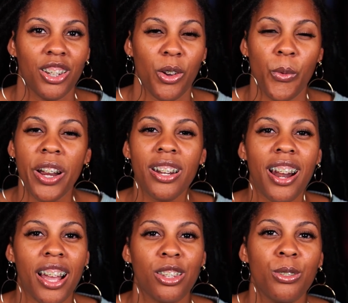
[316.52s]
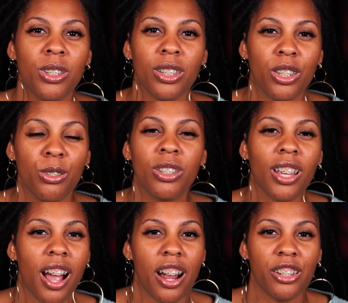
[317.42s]
Where did I used
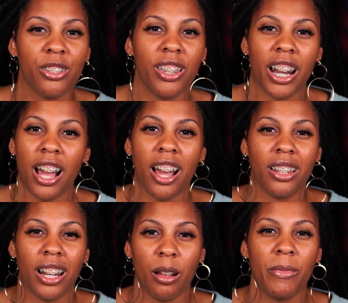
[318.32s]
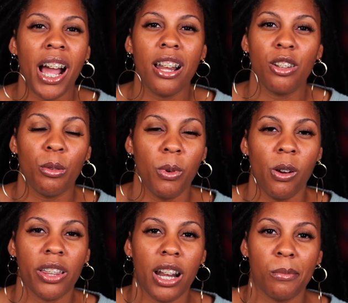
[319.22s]
to honor you that I'm not no
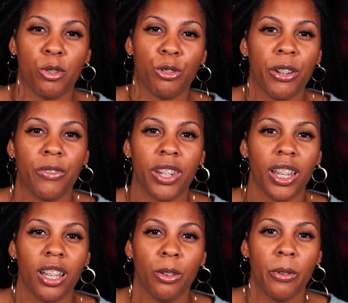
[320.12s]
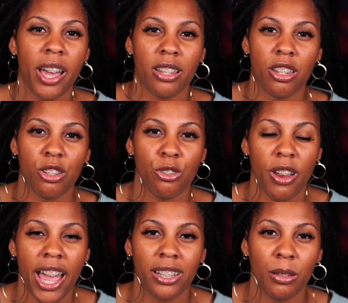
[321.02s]
more, that I'm drifting? What has
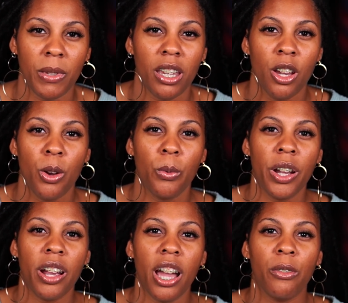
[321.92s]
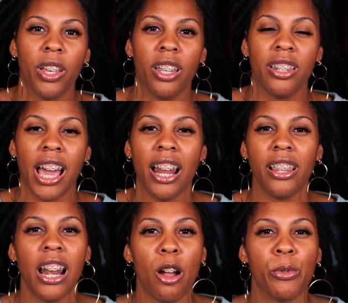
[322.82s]
distracted me? Where have, not
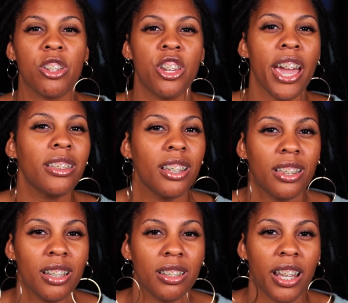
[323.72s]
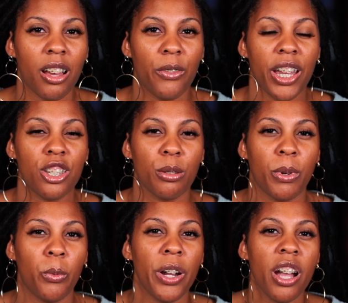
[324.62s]
that I rejected this salvation,
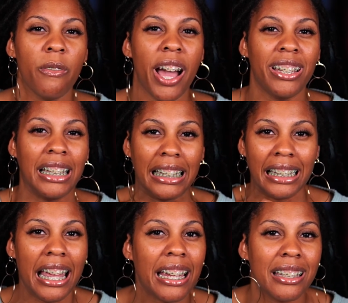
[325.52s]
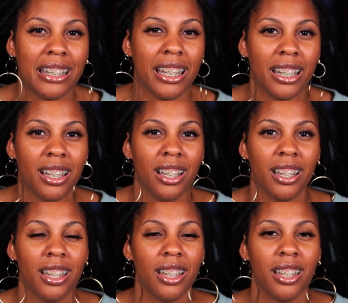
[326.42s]
but where have I neglected?
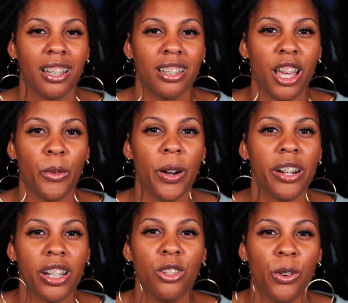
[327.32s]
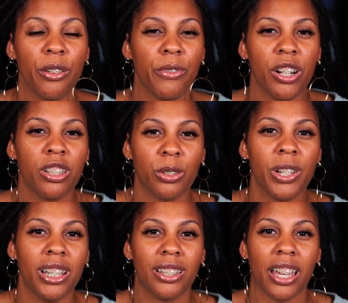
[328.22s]
Because that word ignore in verse
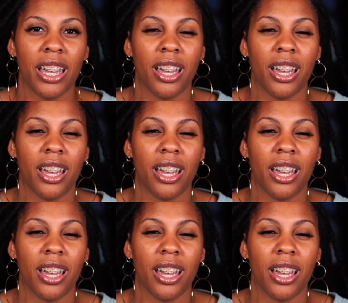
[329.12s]
3 is